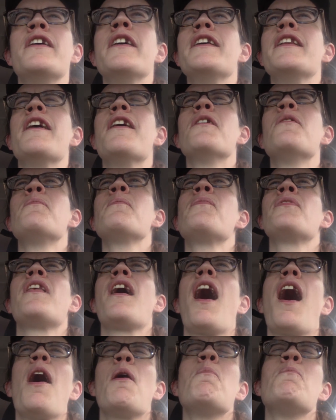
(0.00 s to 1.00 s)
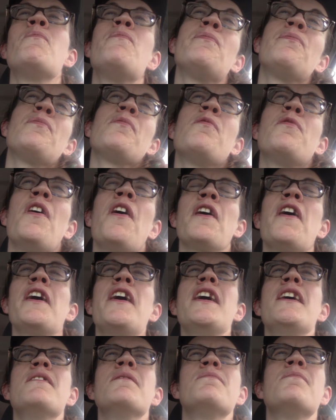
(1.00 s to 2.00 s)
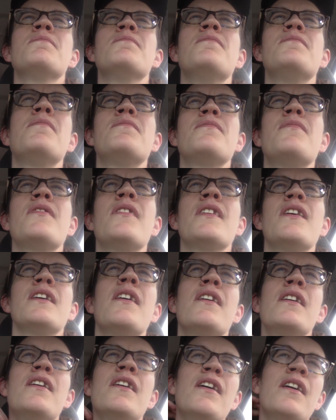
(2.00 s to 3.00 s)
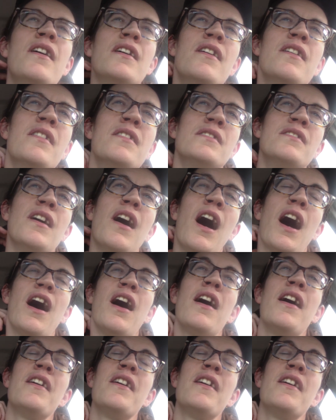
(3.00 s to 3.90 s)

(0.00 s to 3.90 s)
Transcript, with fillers: You know, I'm very, uh,